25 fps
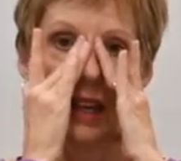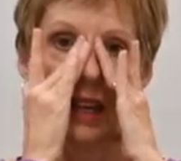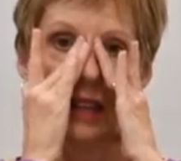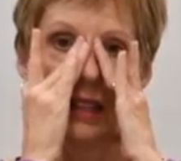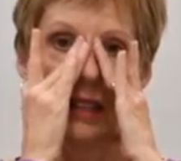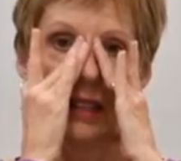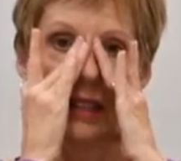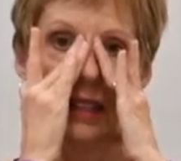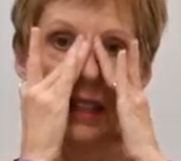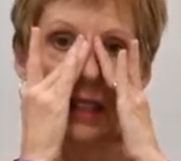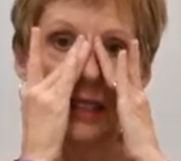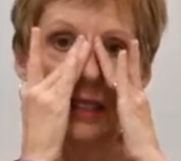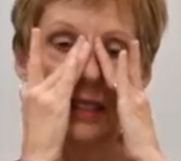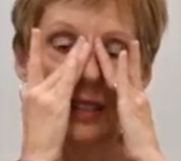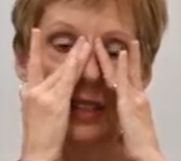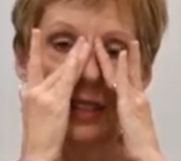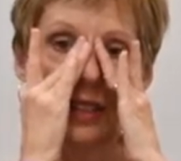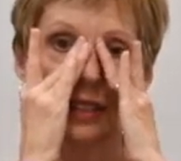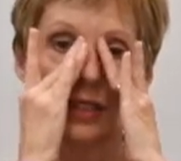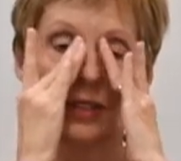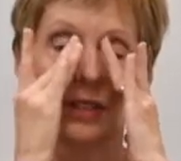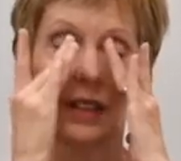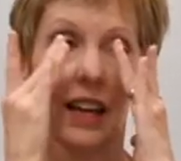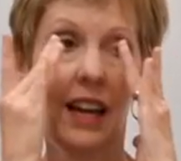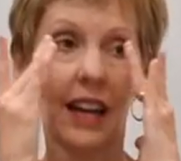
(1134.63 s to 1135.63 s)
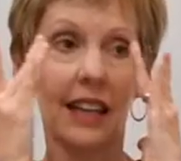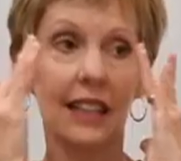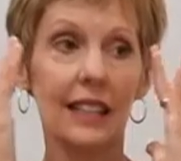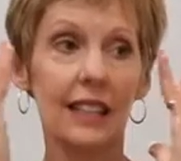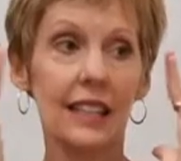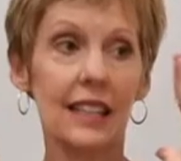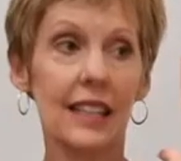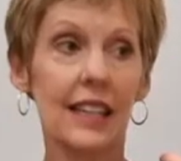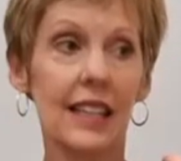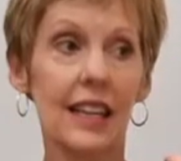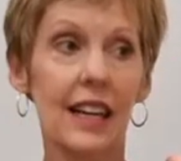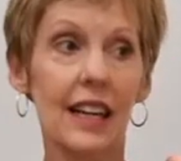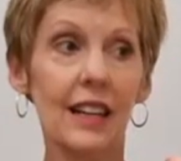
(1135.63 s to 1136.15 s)
Let's do that
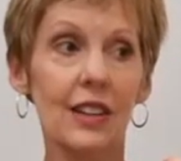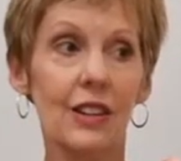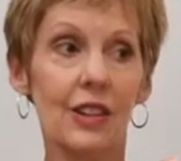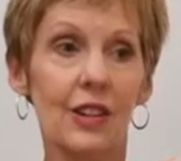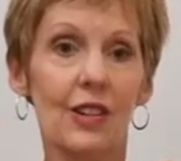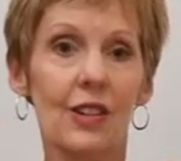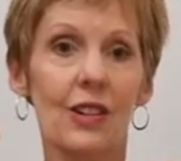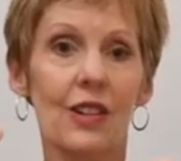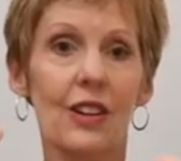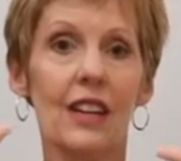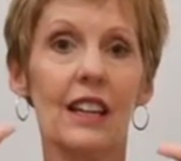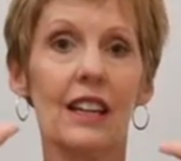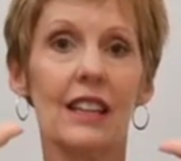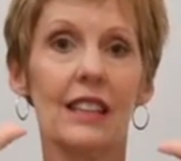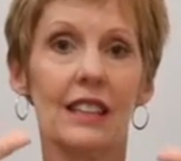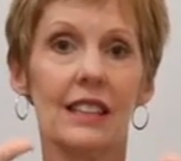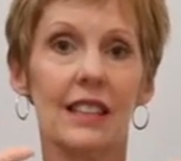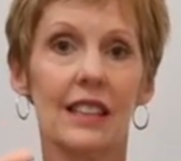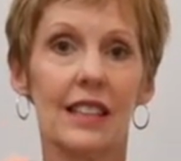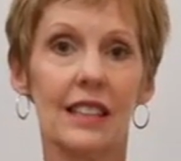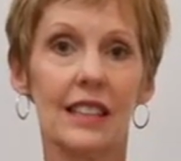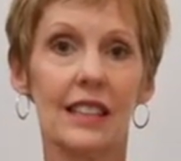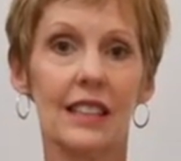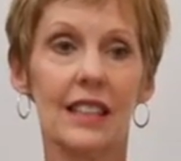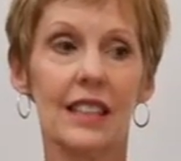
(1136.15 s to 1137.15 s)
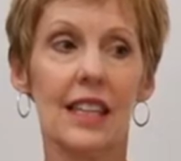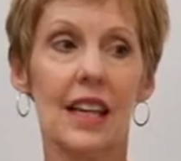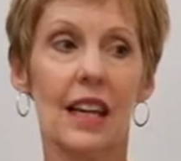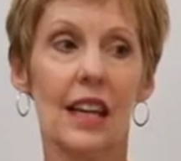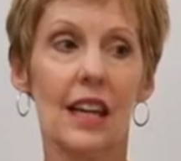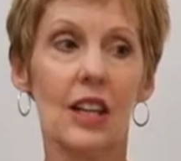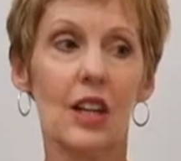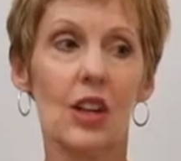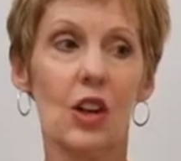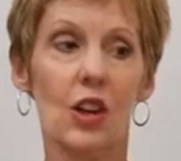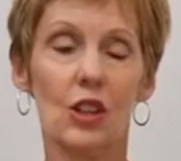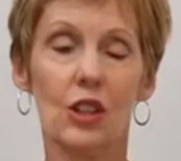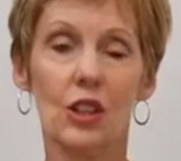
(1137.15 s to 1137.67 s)
together. Let's
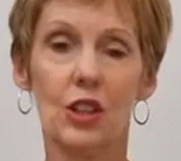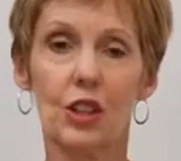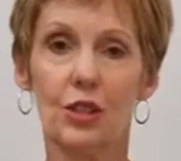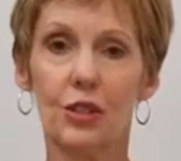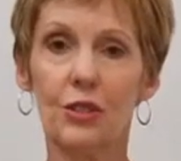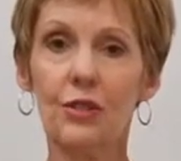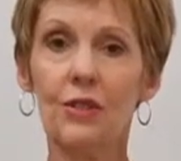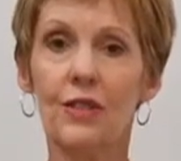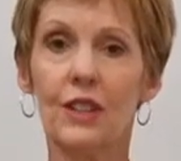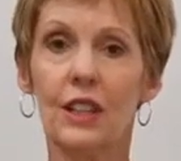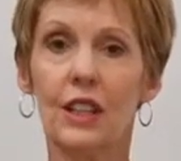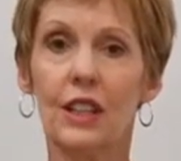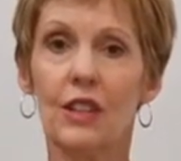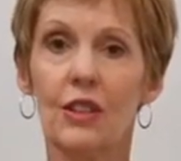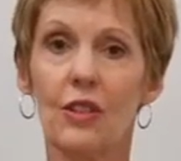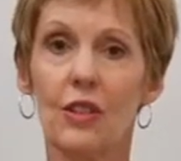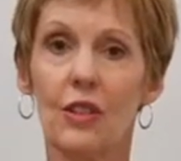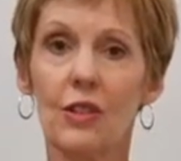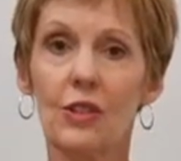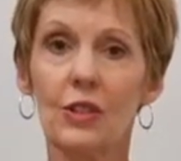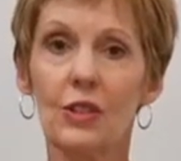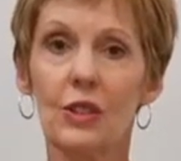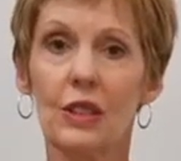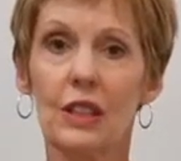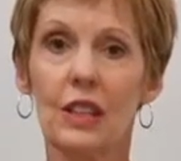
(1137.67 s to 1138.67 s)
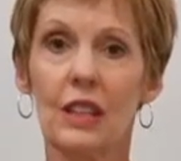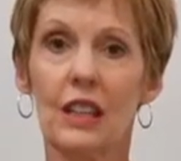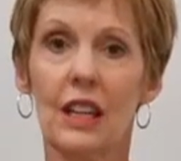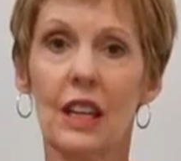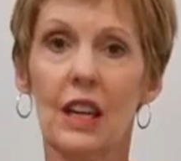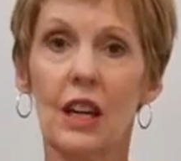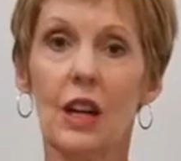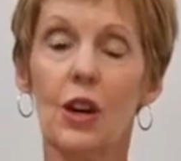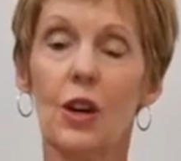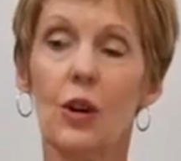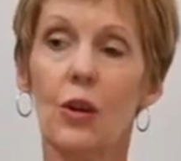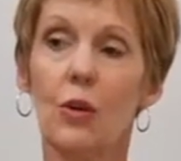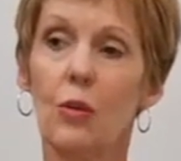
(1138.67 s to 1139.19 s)
take our two fingers.
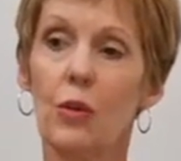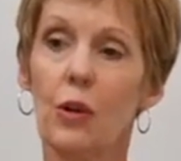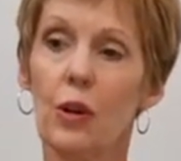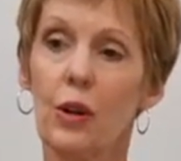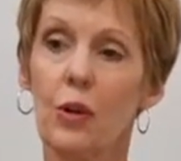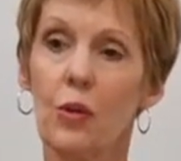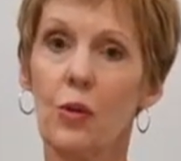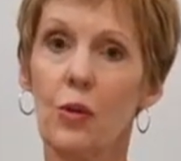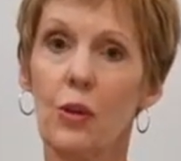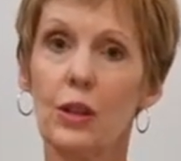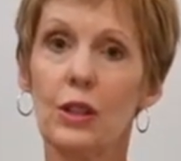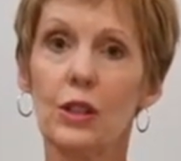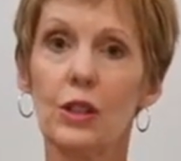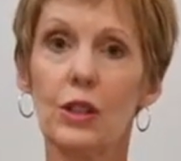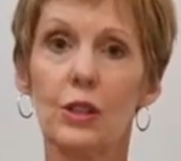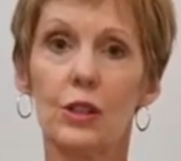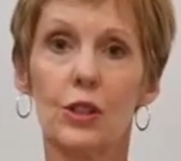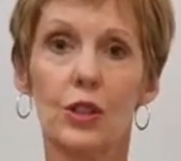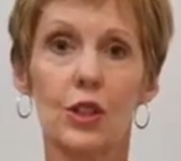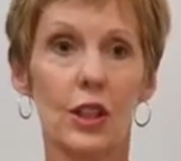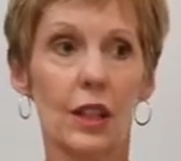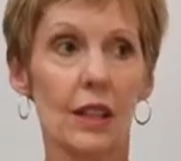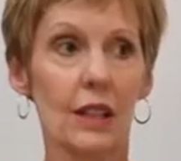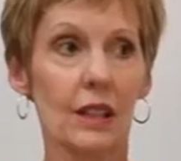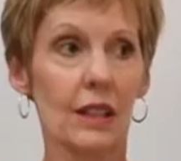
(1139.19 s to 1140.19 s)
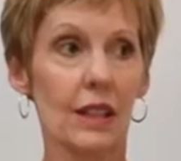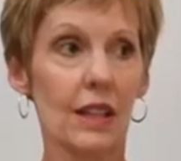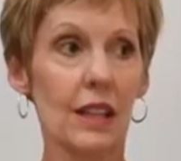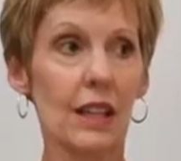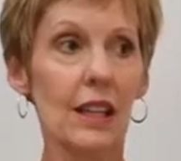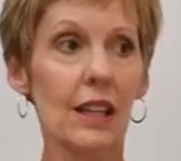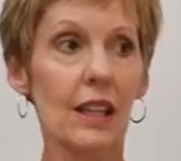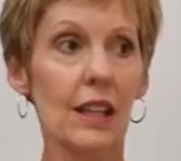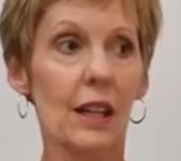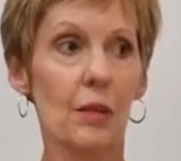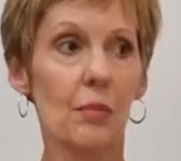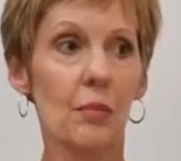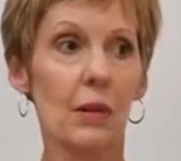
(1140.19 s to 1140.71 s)
We're going to
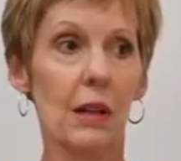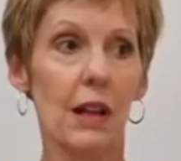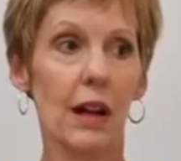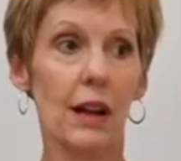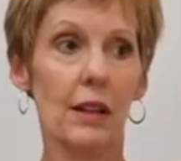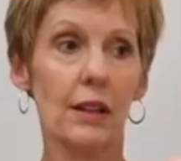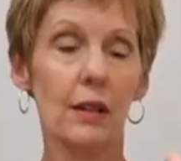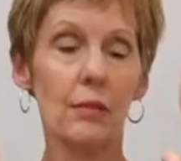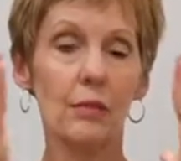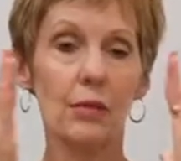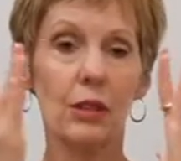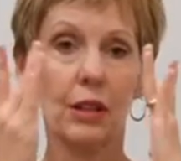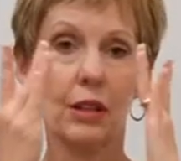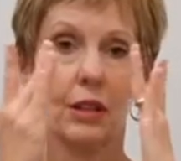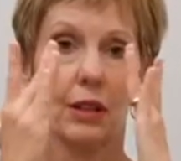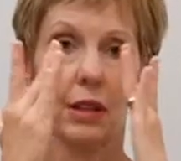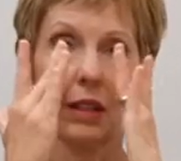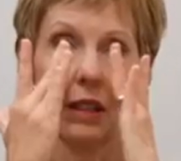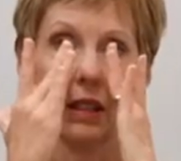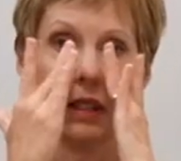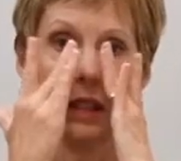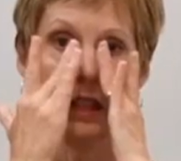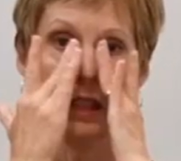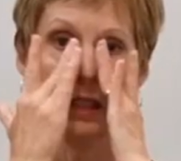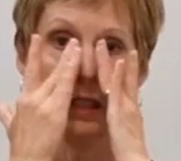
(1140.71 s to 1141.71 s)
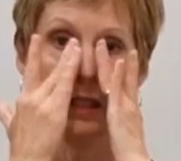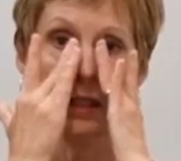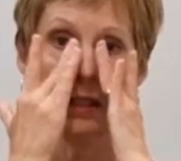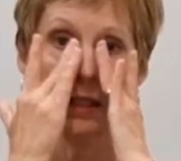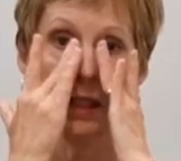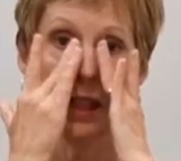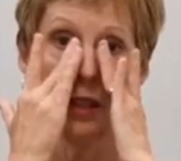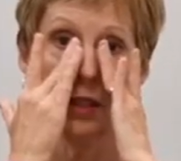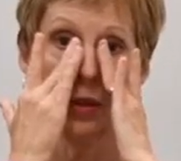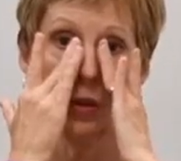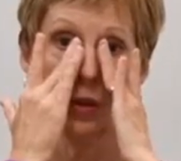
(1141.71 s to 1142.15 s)
gently apply them to the inside